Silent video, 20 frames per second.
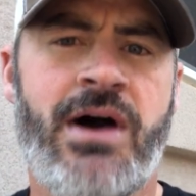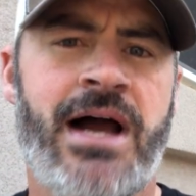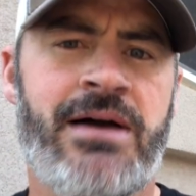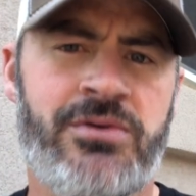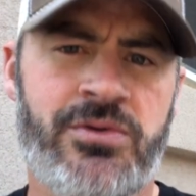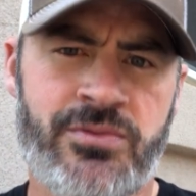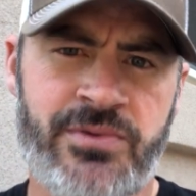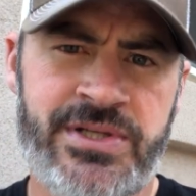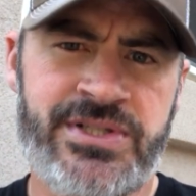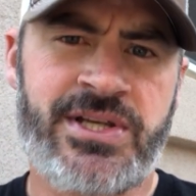I
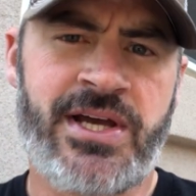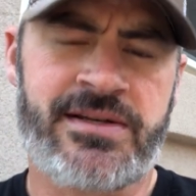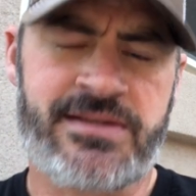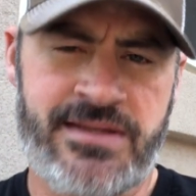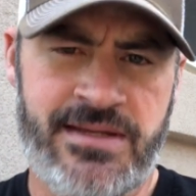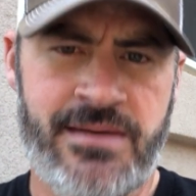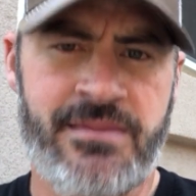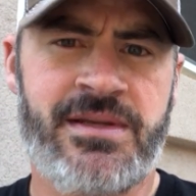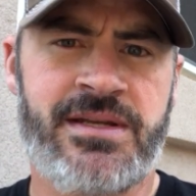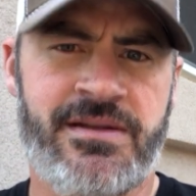will reach out to
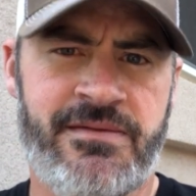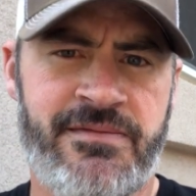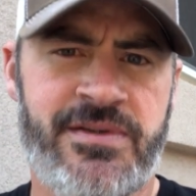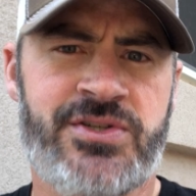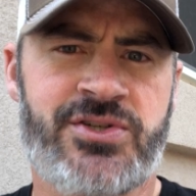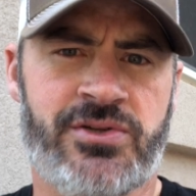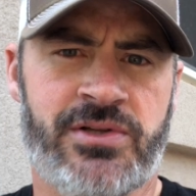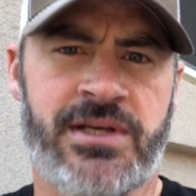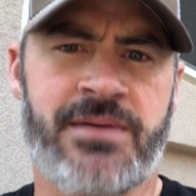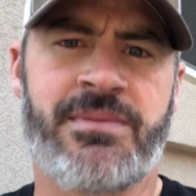them
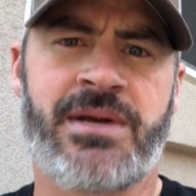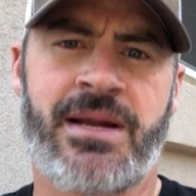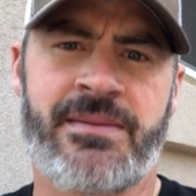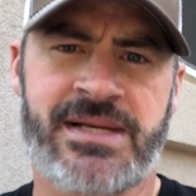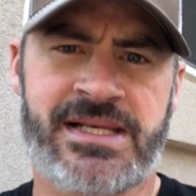individually, but I'm